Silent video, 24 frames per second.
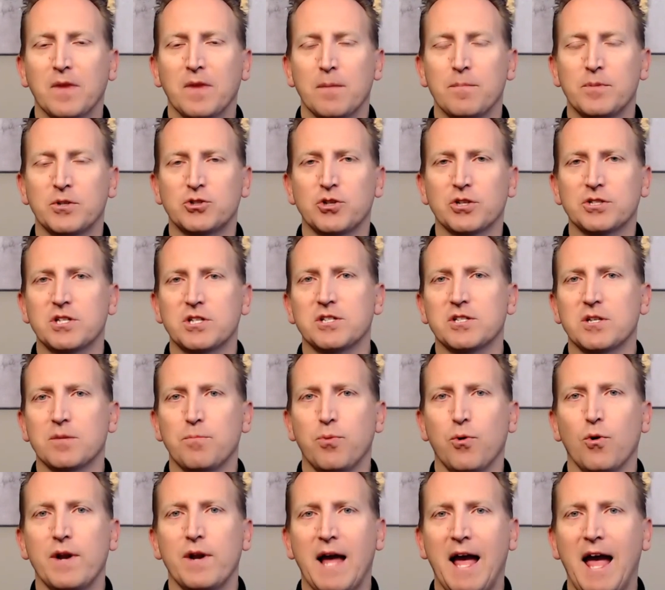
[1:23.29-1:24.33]
But just as
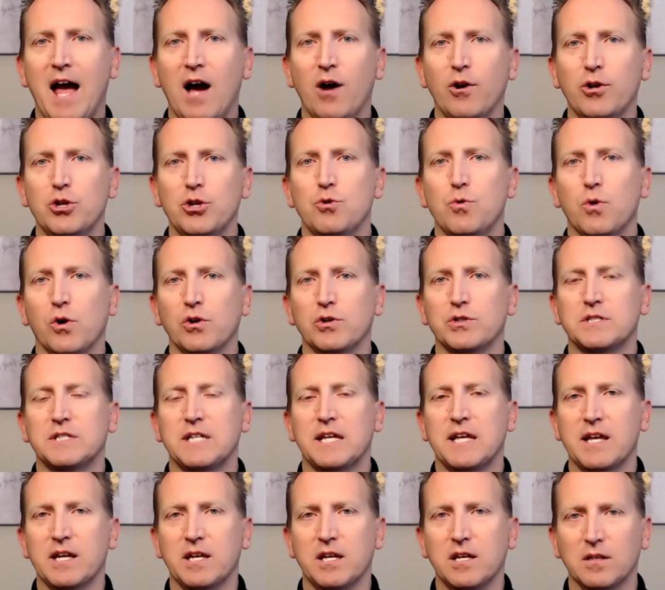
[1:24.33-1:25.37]
important, how do you
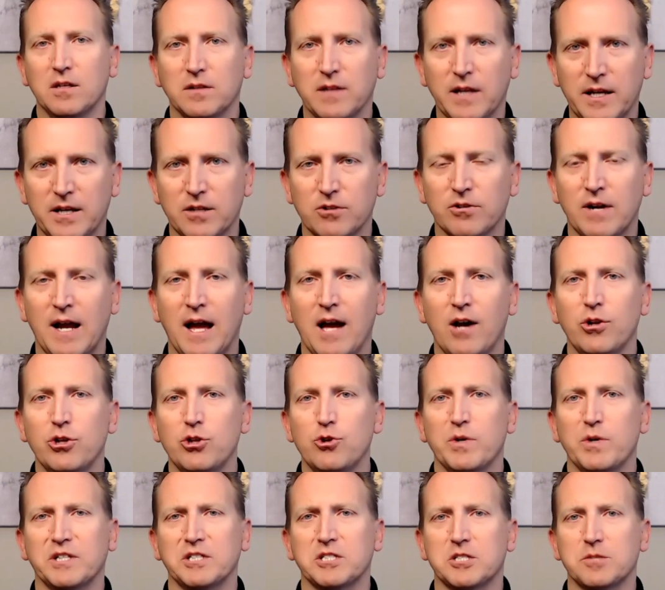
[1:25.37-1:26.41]
articulate or how do
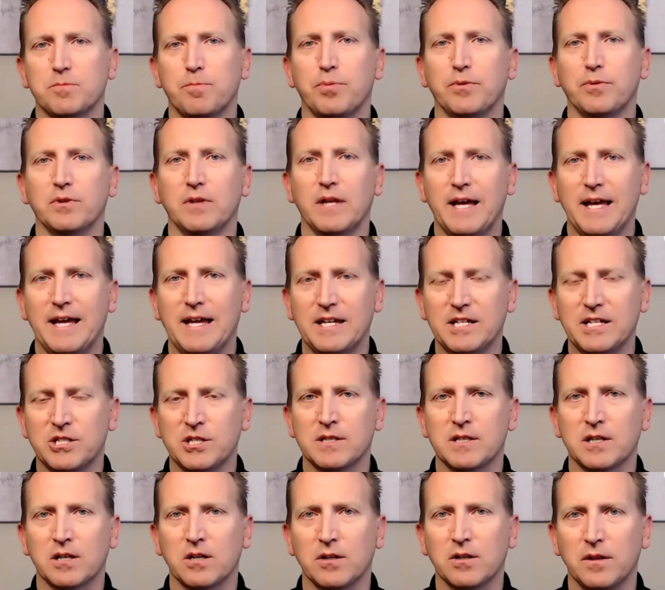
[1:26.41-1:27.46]
you explain to
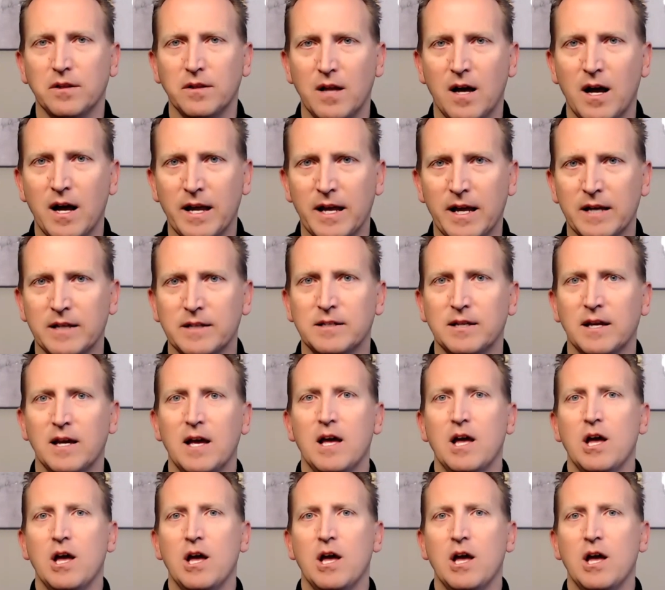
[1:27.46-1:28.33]
the client